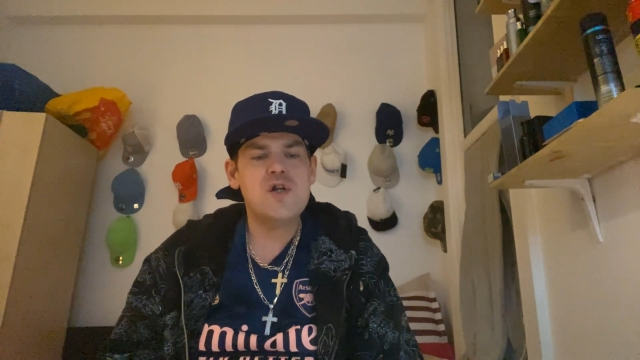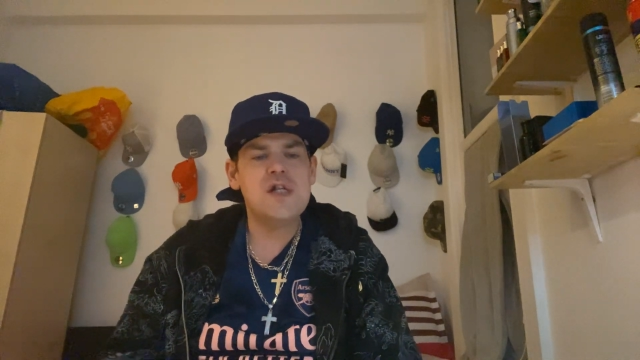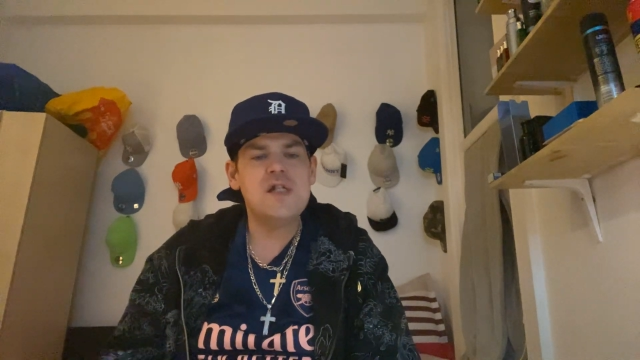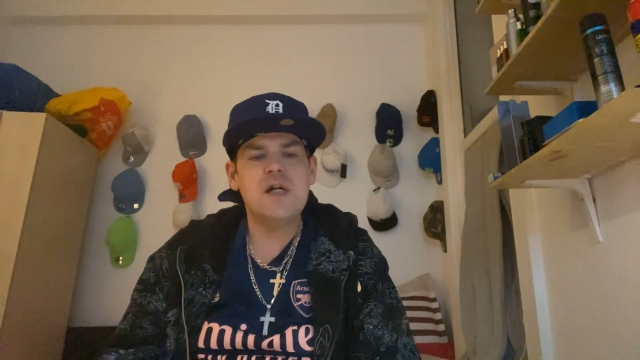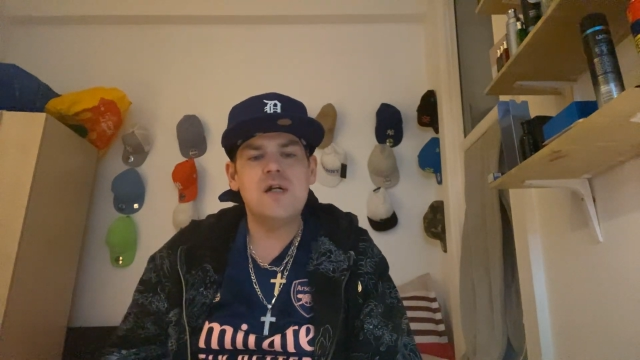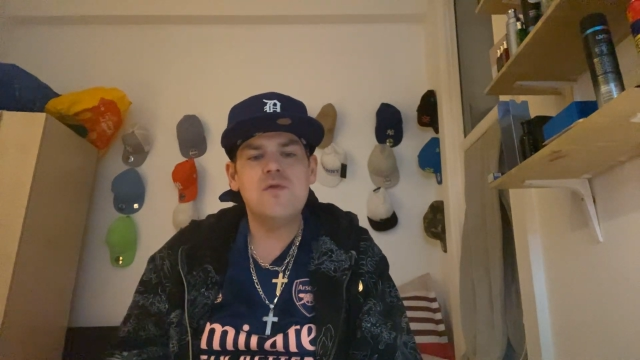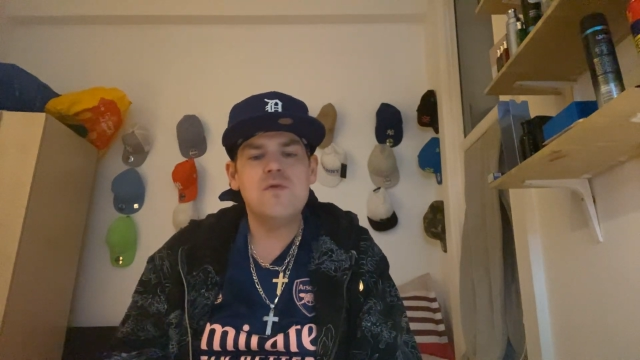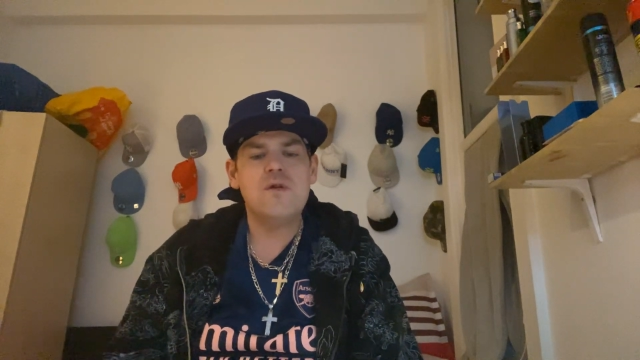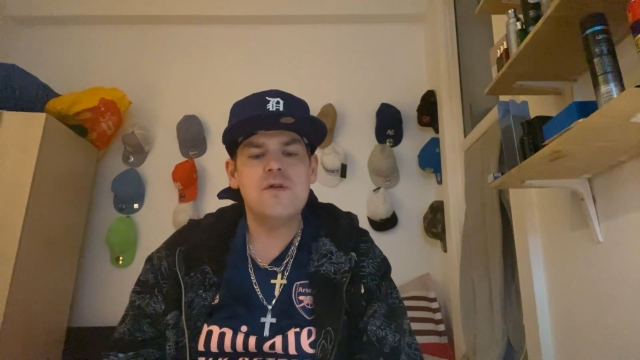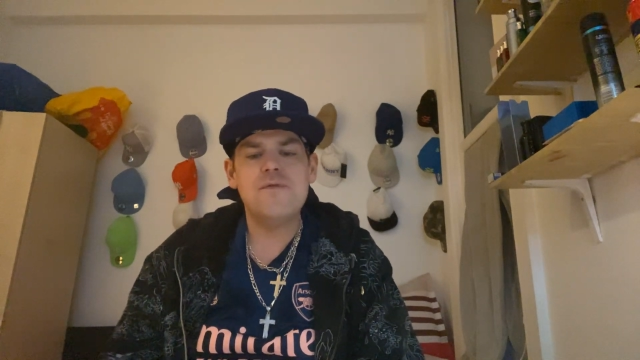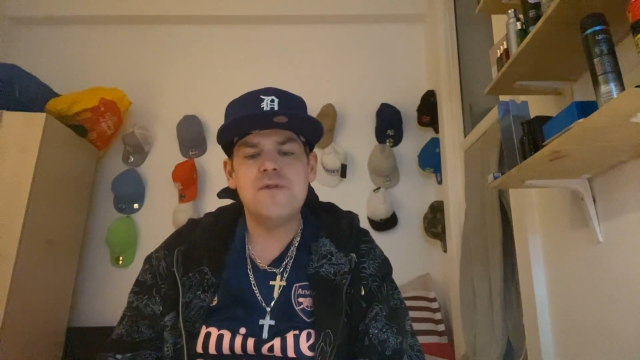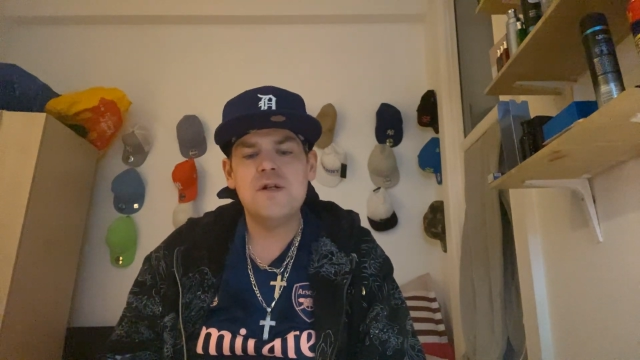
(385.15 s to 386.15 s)
It's Dundalk
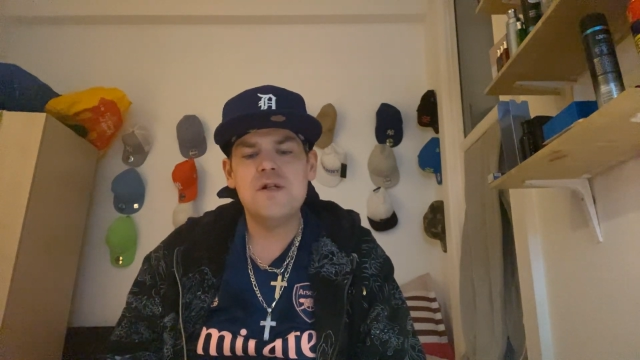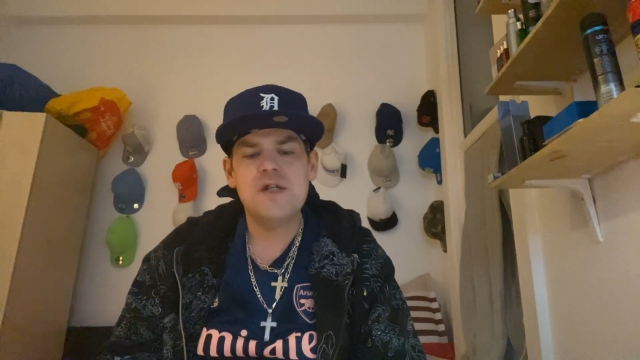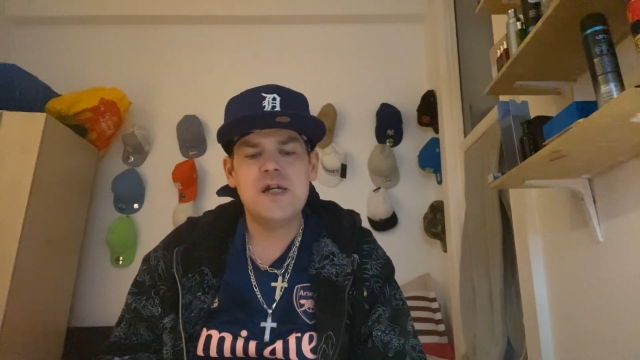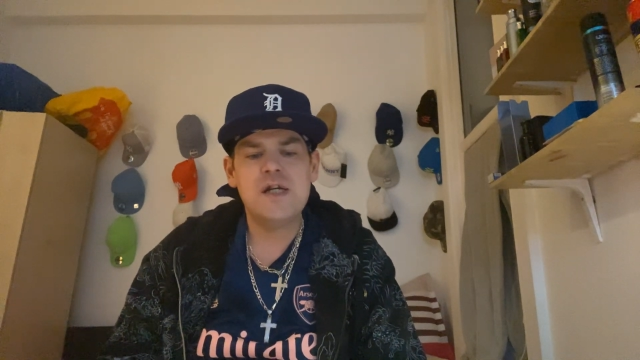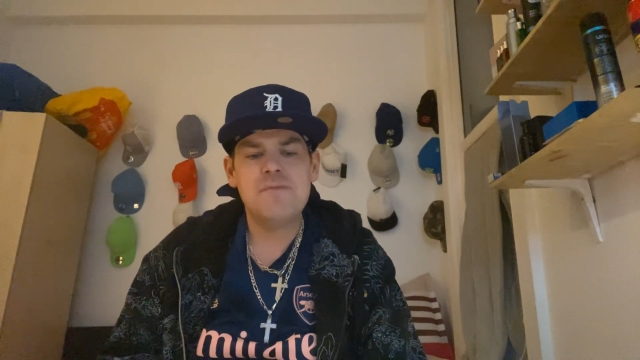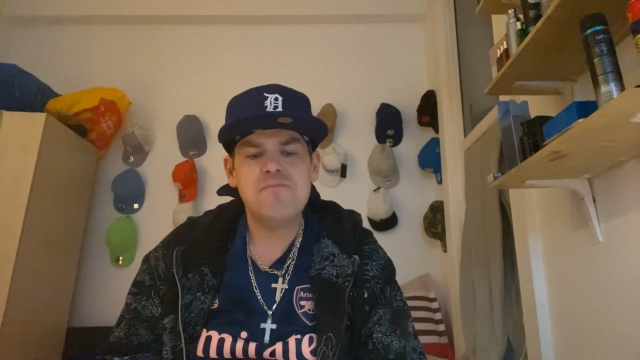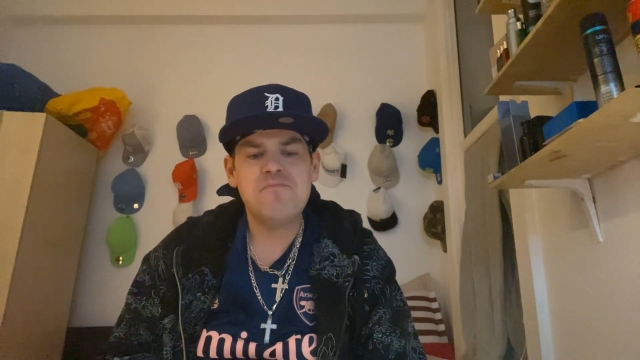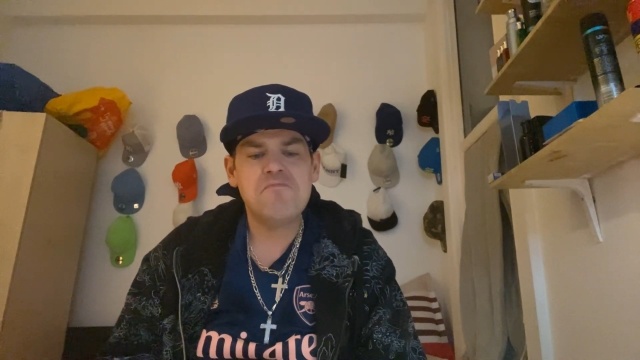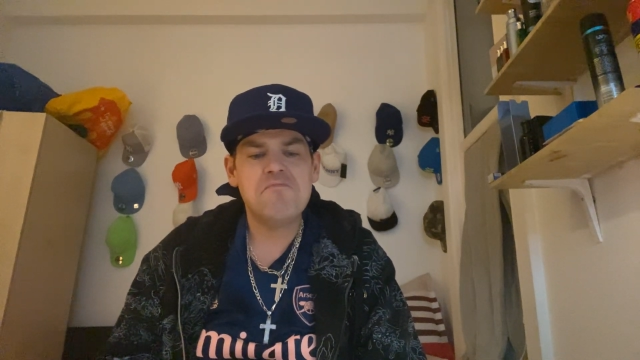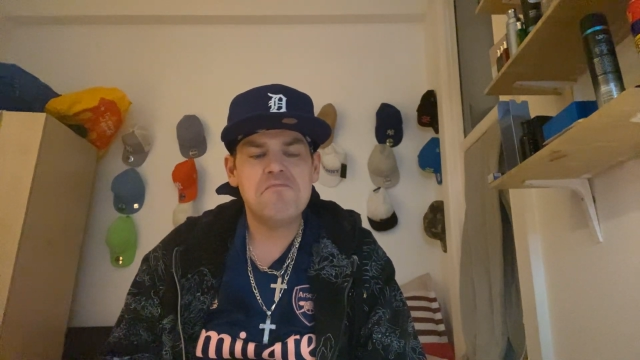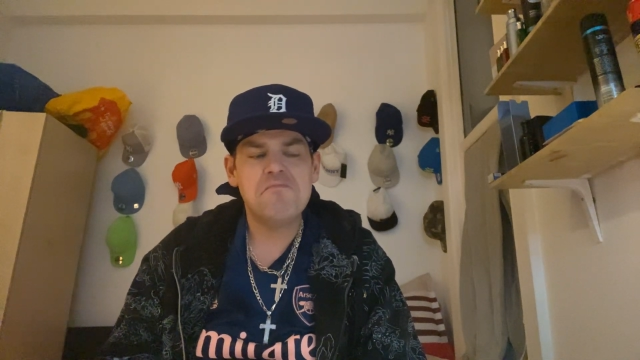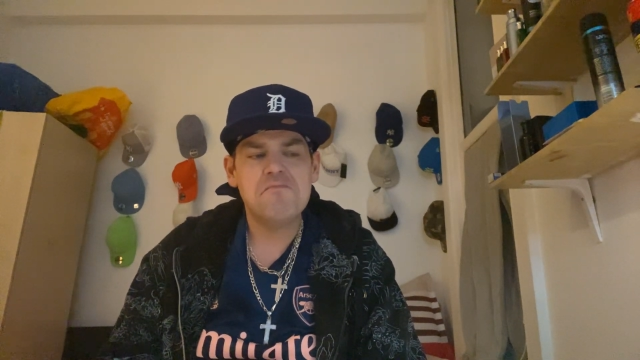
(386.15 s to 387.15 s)
on Thursday.
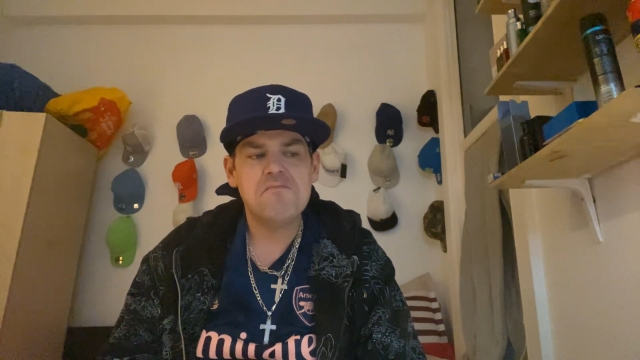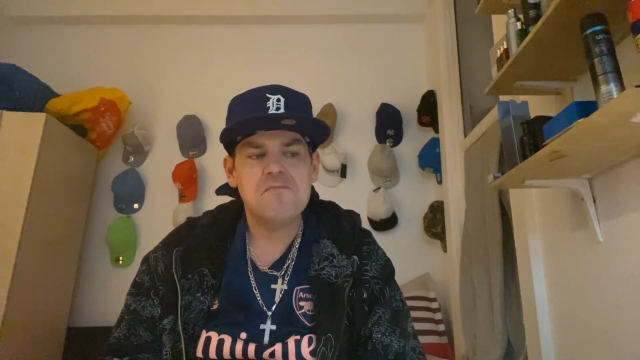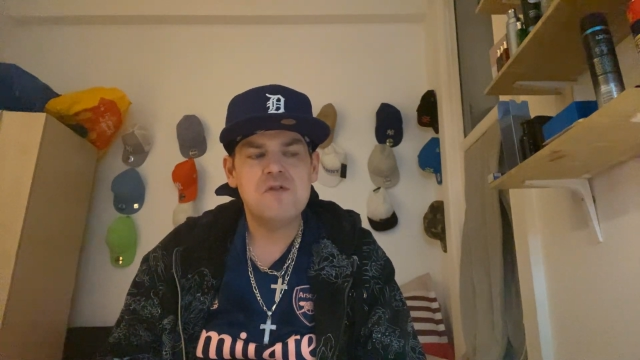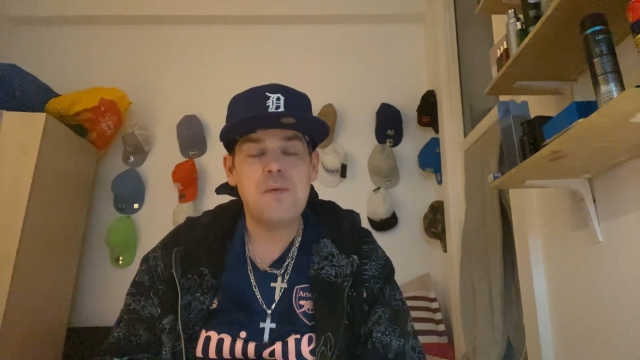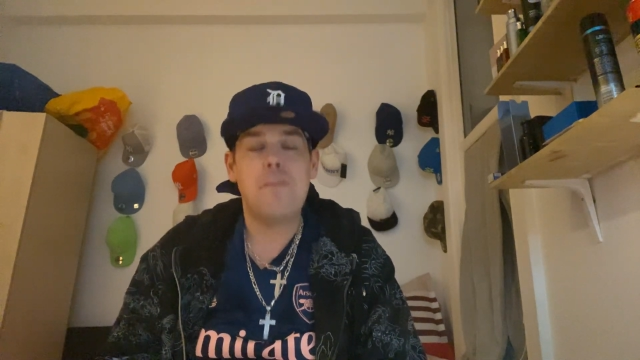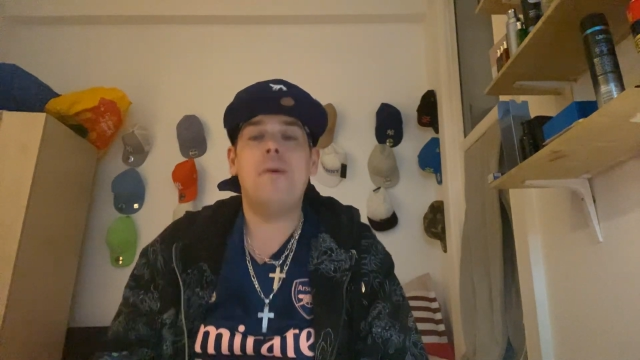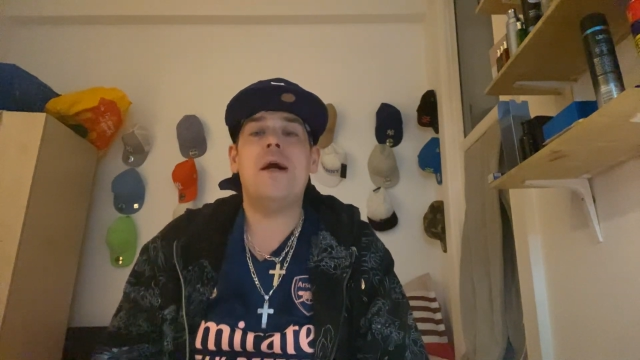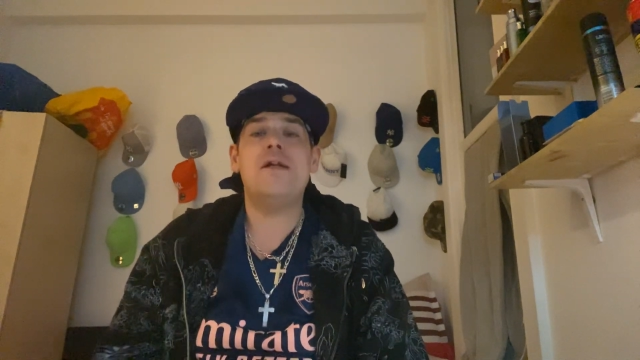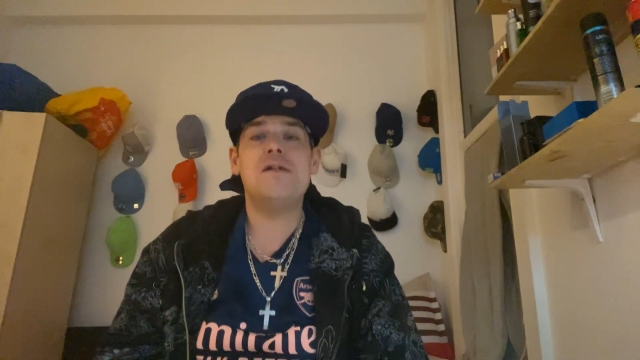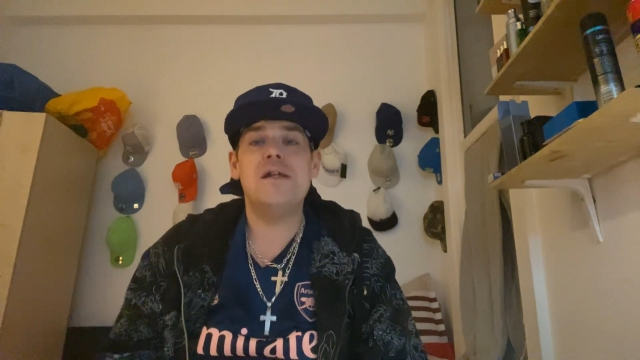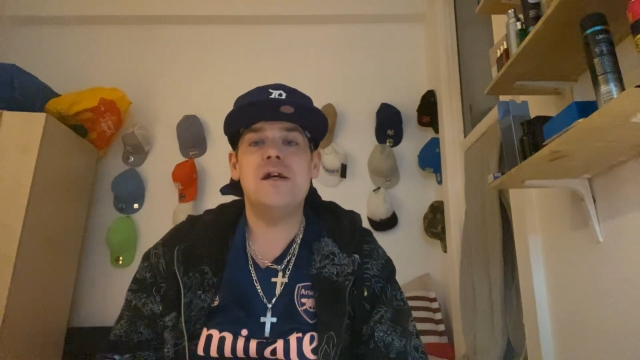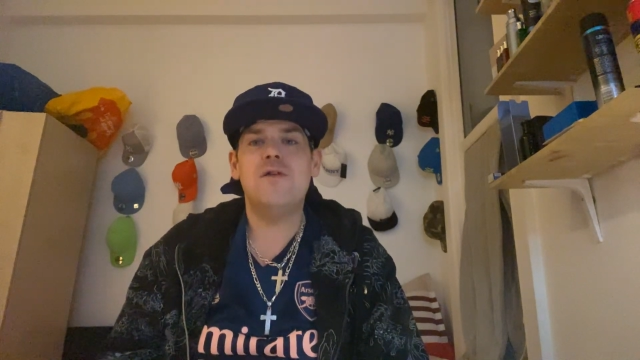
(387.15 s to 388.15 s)
The
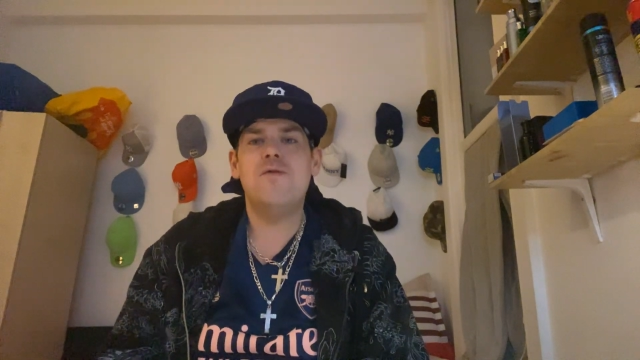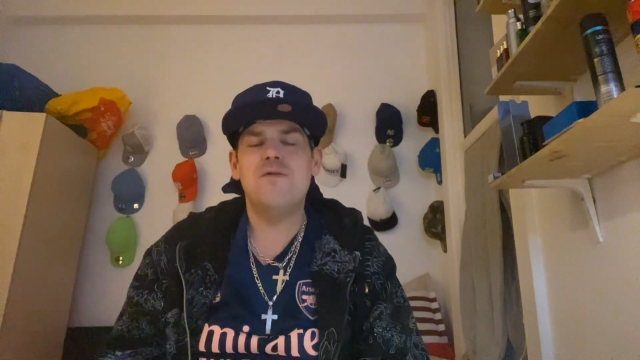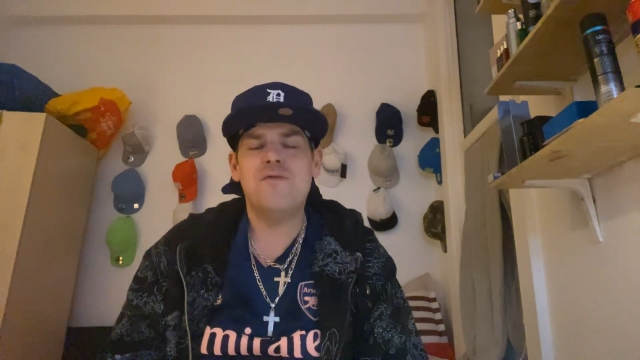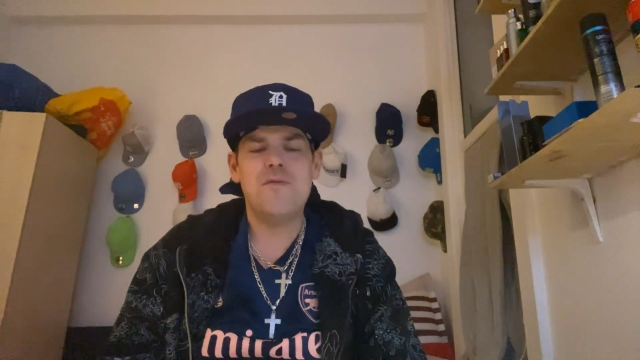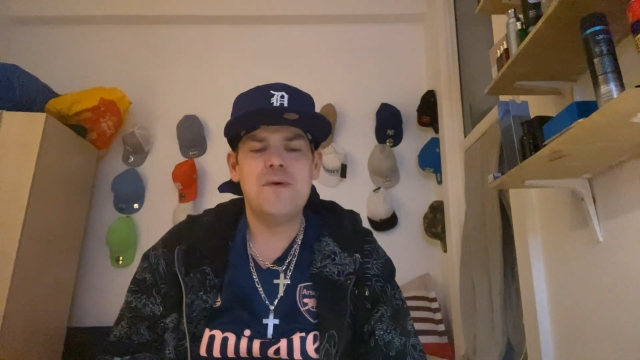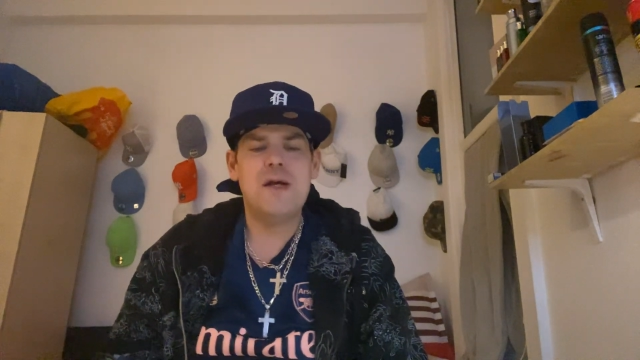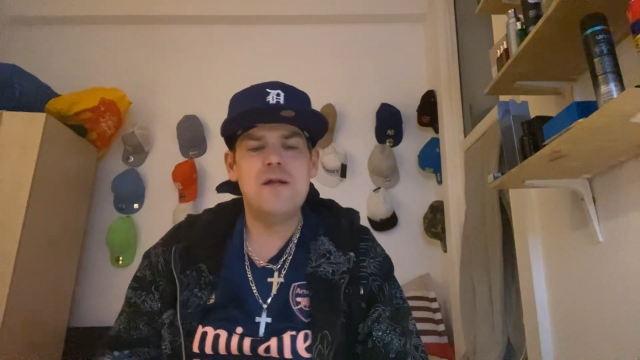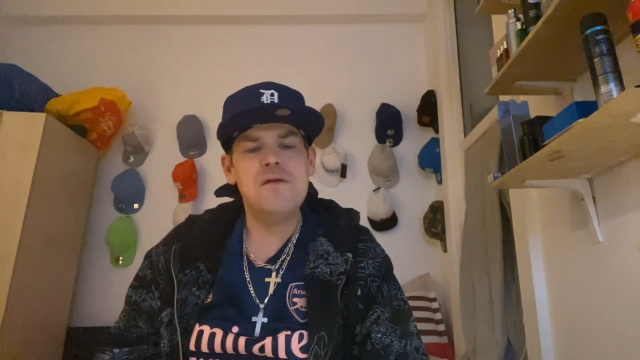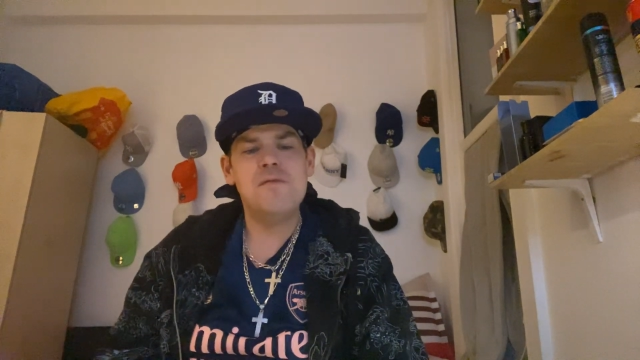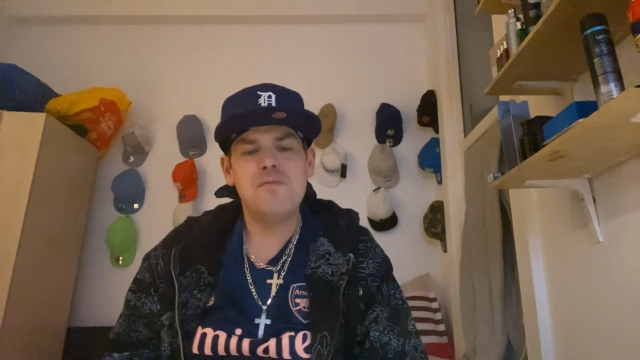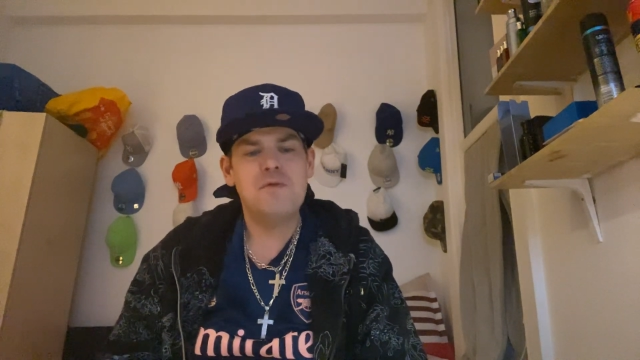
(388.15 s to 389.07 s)
mighty Dundalk from Ireland.